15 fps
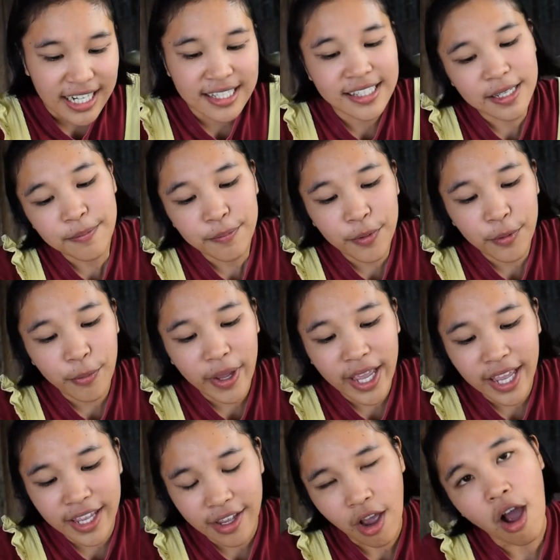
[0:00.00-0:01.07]
a simple
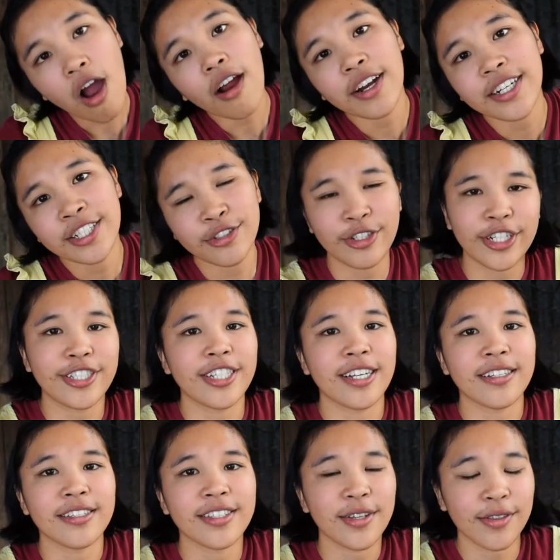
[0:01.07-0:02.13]
way are
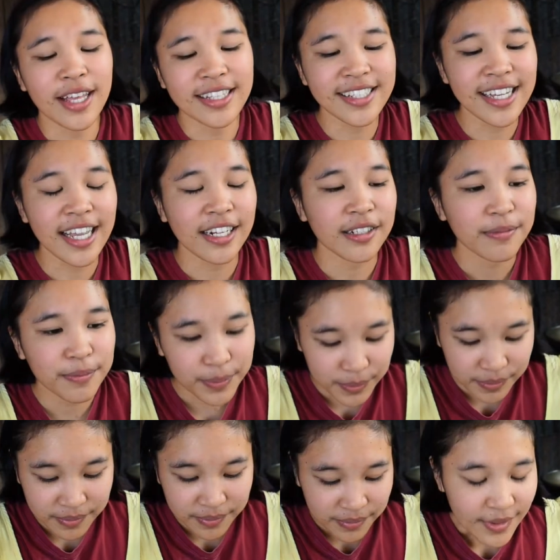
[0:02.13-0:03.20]
nutritious. So that's it.
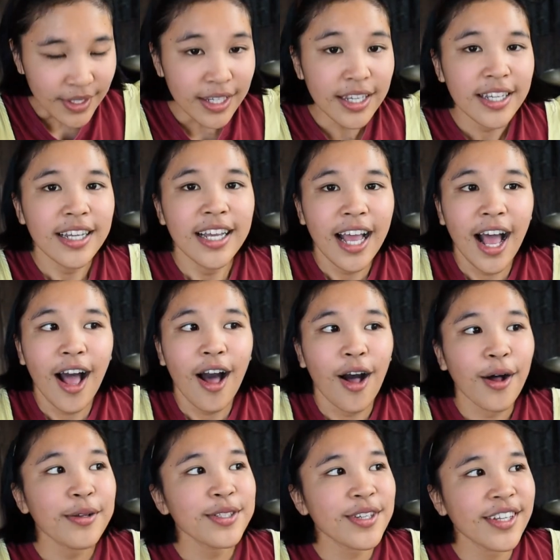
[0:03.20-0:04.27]

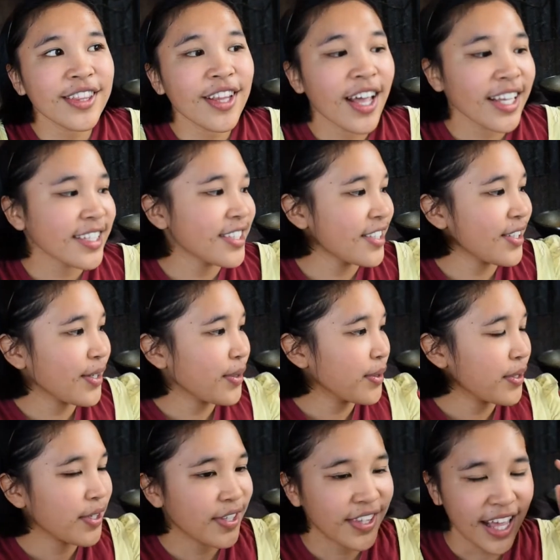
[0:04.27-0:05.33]
Also, I'd like to
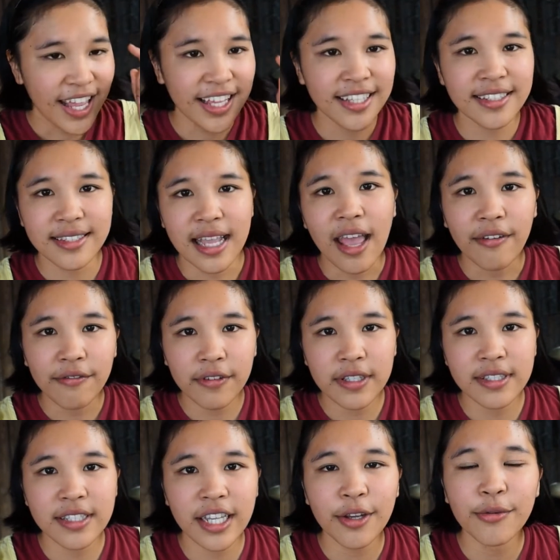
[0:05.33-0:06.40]
thank
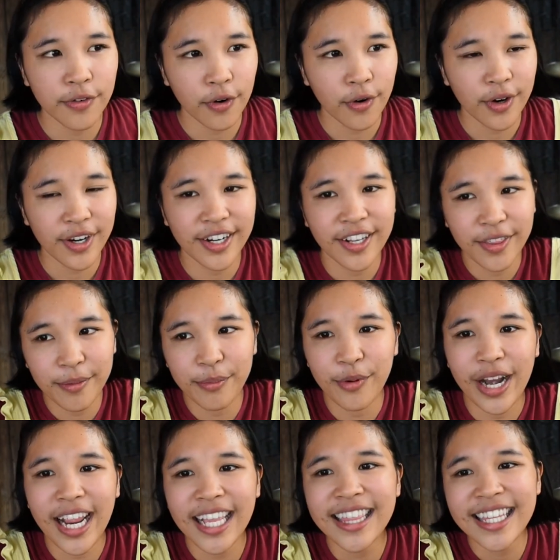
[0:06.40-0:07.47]
MVC for the
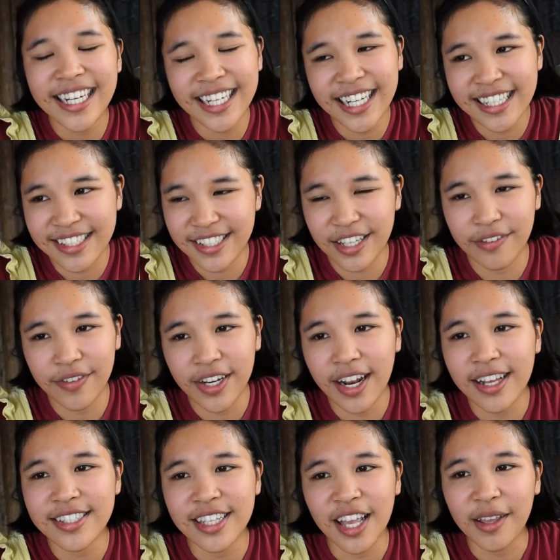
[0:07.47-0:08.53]
break that it has given
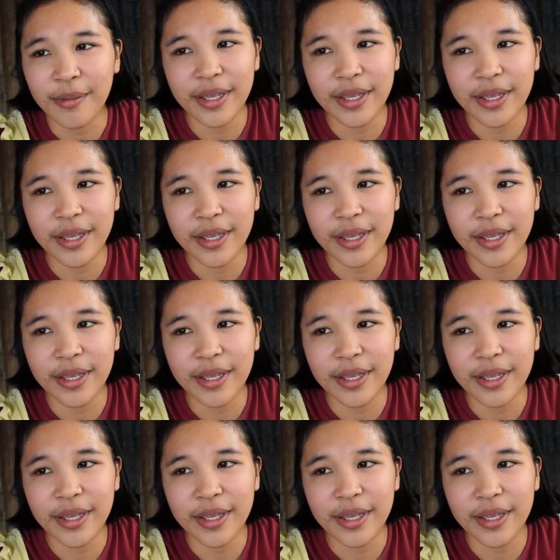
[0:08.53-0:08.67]
us.